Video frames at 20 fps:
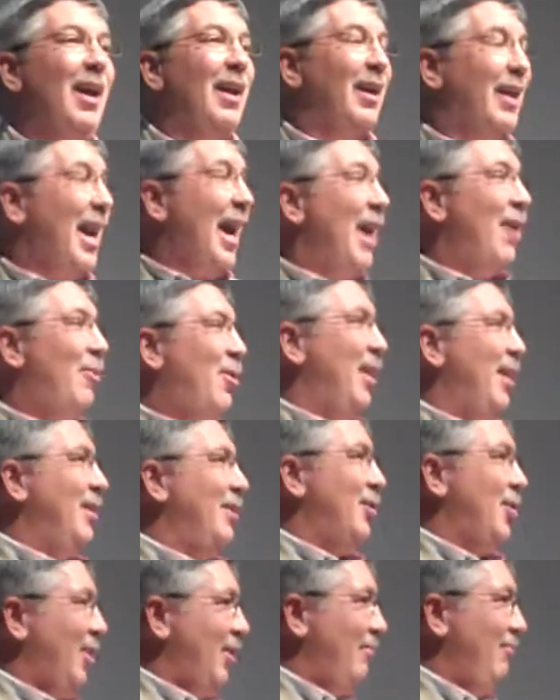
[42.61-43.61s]

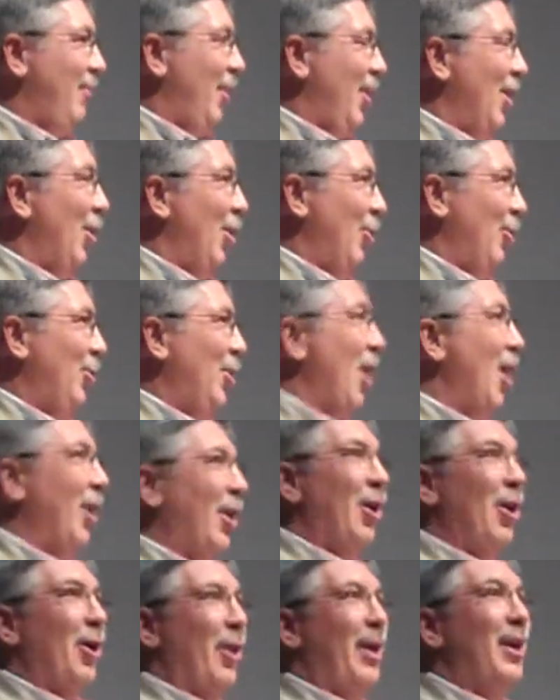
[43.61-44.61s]
Kathy's, you know,
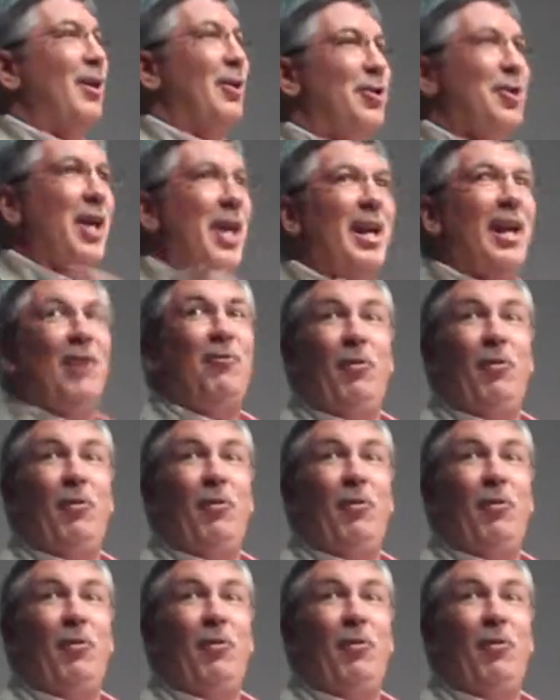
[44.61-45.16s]
younger, energetic,